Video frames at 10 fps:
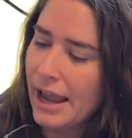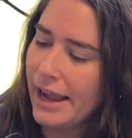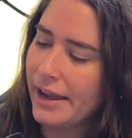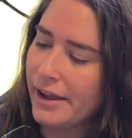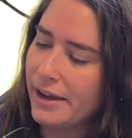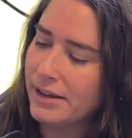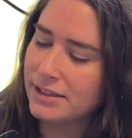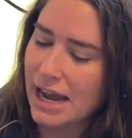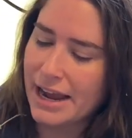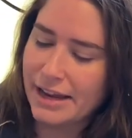
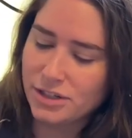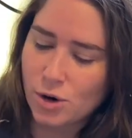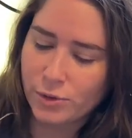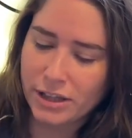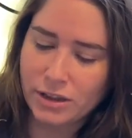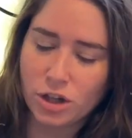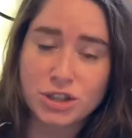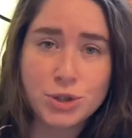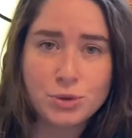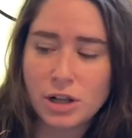And I don't really look
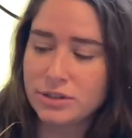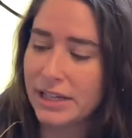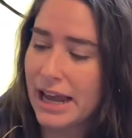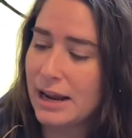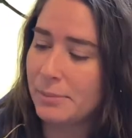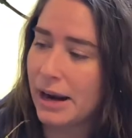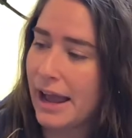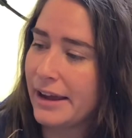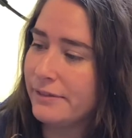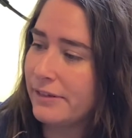too closely at it, but
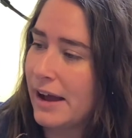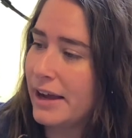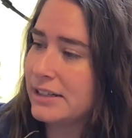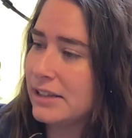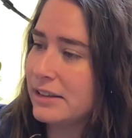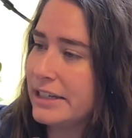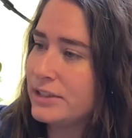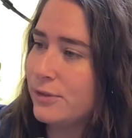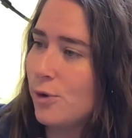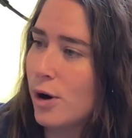I can find at least
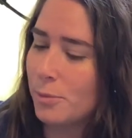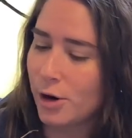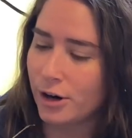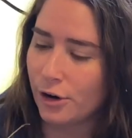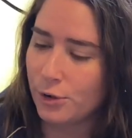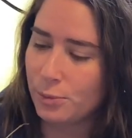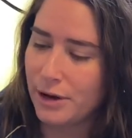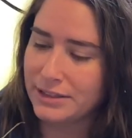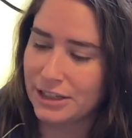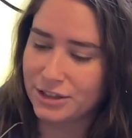4 more growth
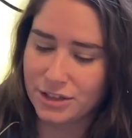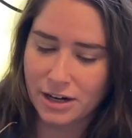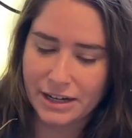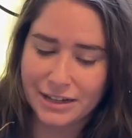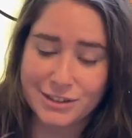points that are starting.